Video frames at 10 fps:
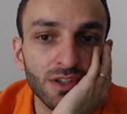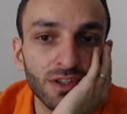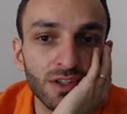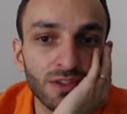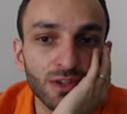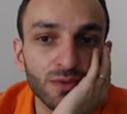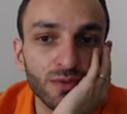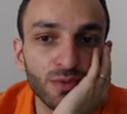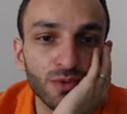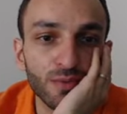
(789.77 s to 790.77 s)
And now
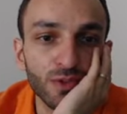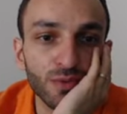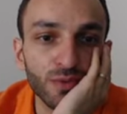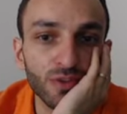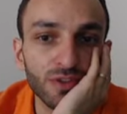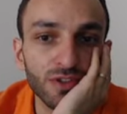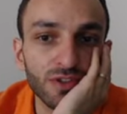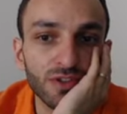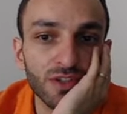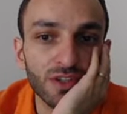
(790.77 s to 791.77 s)
e4, but opponent didn't
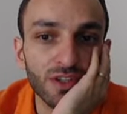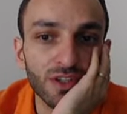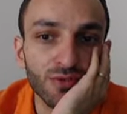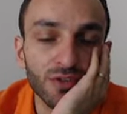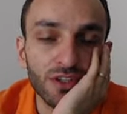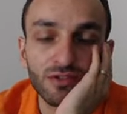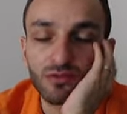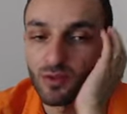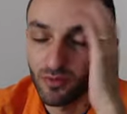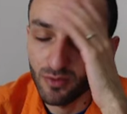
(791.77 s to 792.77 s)
see. And rook
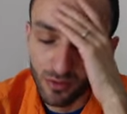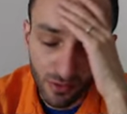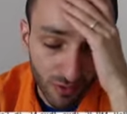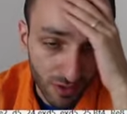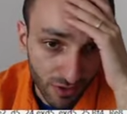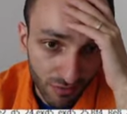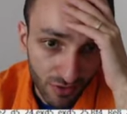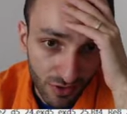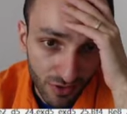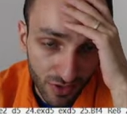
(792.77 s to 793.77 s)
e3, of course, rook
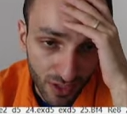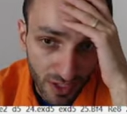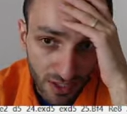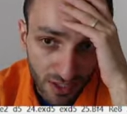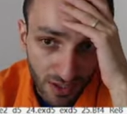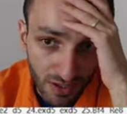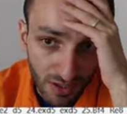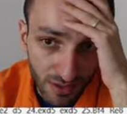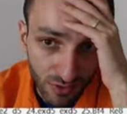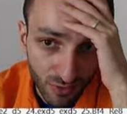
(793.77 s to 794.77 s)
e3 just takes. And
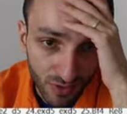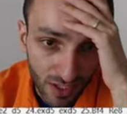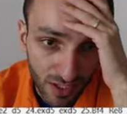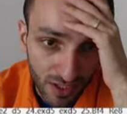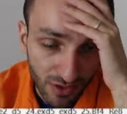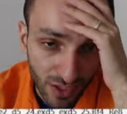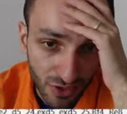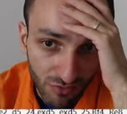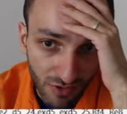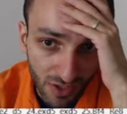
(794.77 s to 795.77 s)
then rook takes and
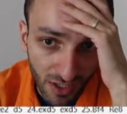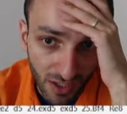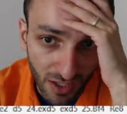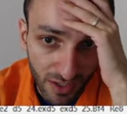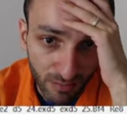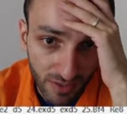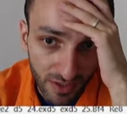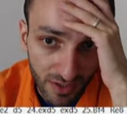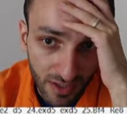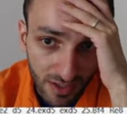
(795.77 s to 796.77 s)
h3 is hanging. I
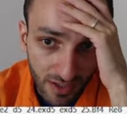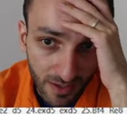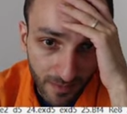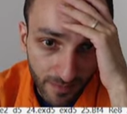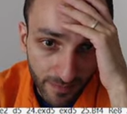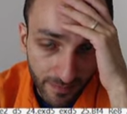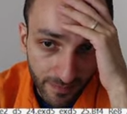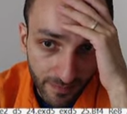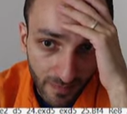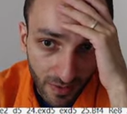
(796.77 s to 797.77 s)
played this.
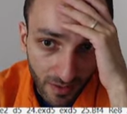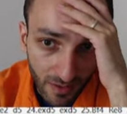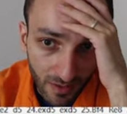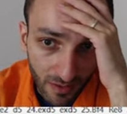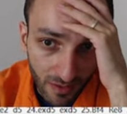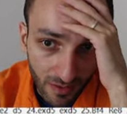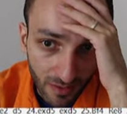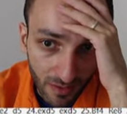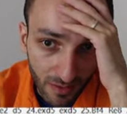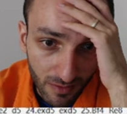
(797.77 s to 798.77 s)

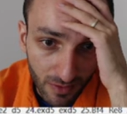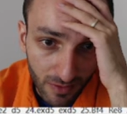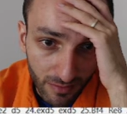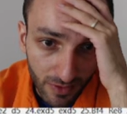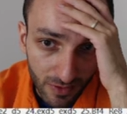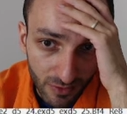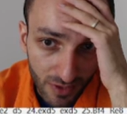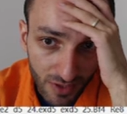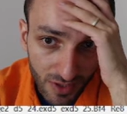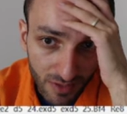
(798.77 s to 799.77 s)
Uh, I played
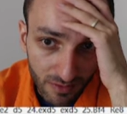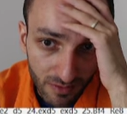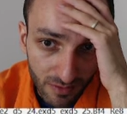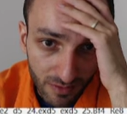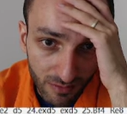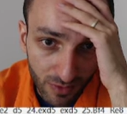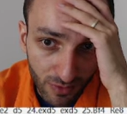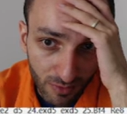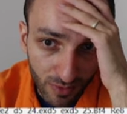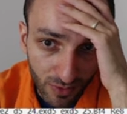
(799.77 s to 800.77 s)
queen e7, but
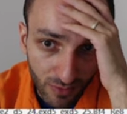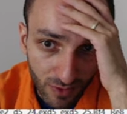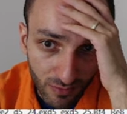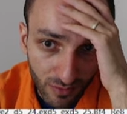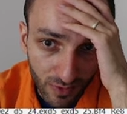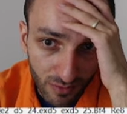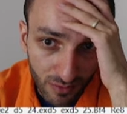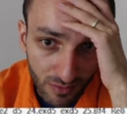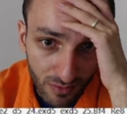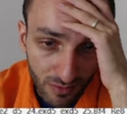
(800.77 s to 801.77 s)
rook b2 he found.
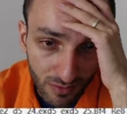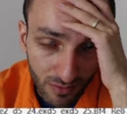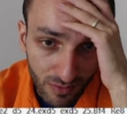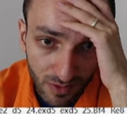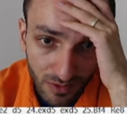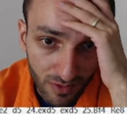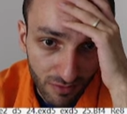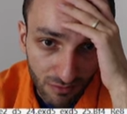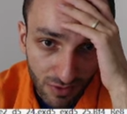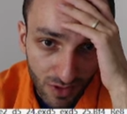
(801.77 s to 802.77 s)
And
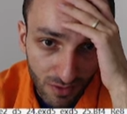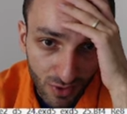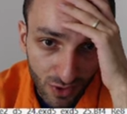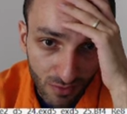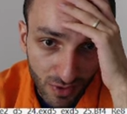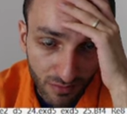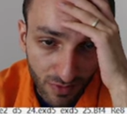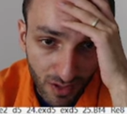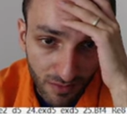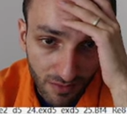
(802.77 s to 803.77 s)
didn't see bishop
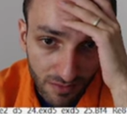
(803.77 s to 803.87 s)
c5.